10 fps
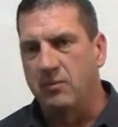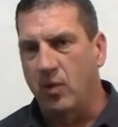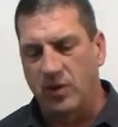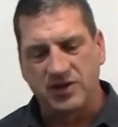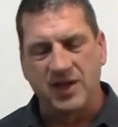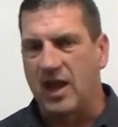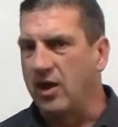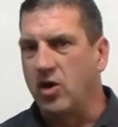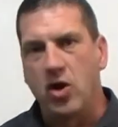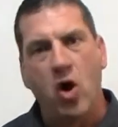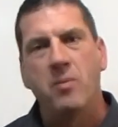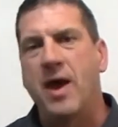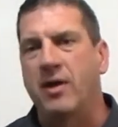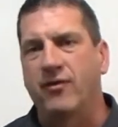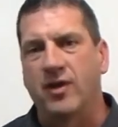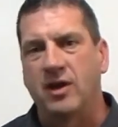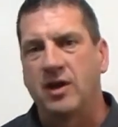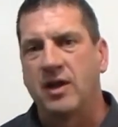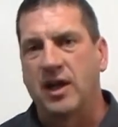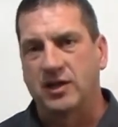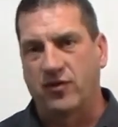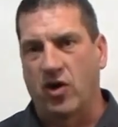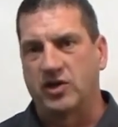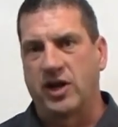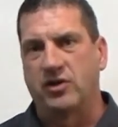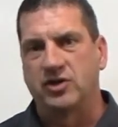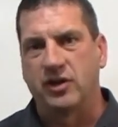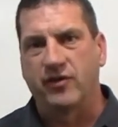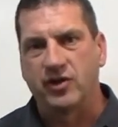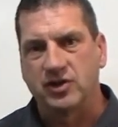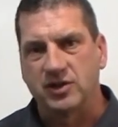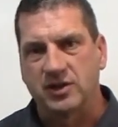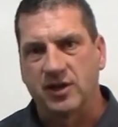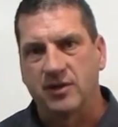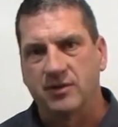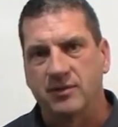But once again, no benefit as far as energy efficiency.